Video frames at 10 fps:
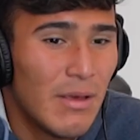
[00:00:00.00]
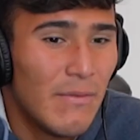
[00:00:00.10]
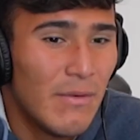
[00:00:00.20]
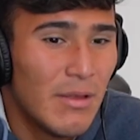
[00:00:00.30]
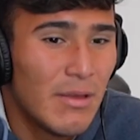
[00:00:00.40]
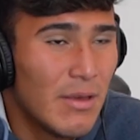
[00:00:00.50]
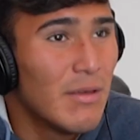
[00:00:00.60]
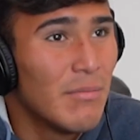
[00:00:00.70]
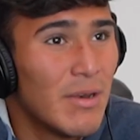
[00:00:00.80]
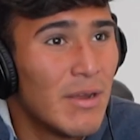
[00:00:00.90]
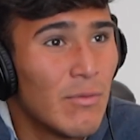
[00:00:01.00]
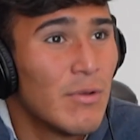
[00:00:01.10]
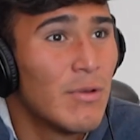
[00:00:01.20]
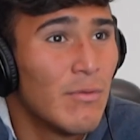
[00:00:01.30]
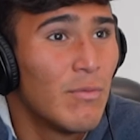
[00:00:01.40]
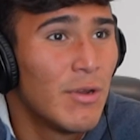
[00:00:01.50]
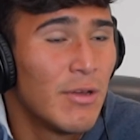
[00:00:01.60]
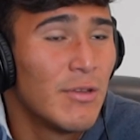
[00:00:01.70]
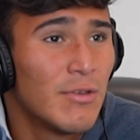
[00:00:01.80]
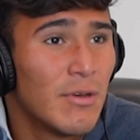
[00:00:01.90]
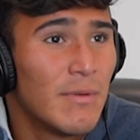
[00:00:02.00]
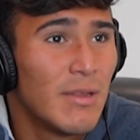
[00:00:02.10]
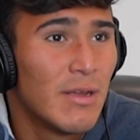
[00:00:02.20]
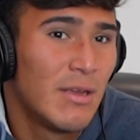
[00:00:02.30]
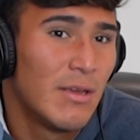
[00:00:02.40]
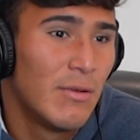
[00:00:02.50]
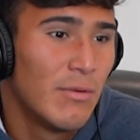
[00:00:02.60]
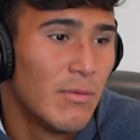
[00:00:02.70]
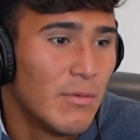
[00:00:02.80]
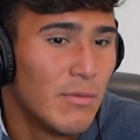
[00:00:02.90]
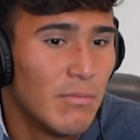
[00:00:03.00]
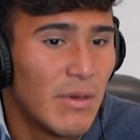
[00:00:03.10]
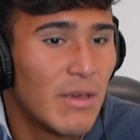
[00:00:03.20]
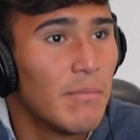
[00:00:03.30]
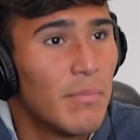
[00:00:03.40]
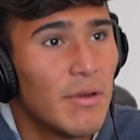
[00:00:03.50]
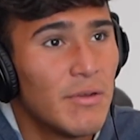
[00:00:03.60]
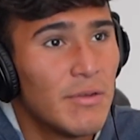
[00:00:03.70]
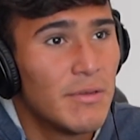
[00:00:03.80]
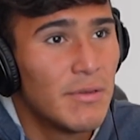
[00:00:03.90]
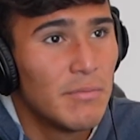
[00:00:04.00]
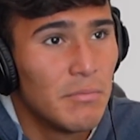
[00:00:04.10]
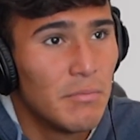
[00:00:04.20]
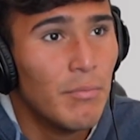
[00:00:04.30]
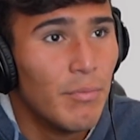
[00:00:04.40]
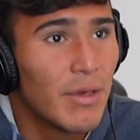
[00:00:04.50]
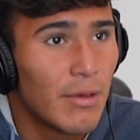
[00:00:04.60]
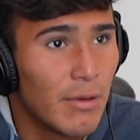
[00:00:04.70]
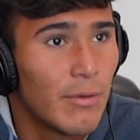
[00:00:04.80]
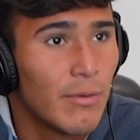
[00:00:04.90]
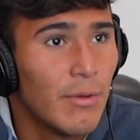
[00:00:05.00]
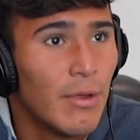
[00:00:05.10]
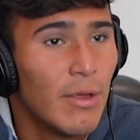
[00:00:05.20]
I feel like, my dad would do a pretty good job in that. Like, you know, making players big, you know.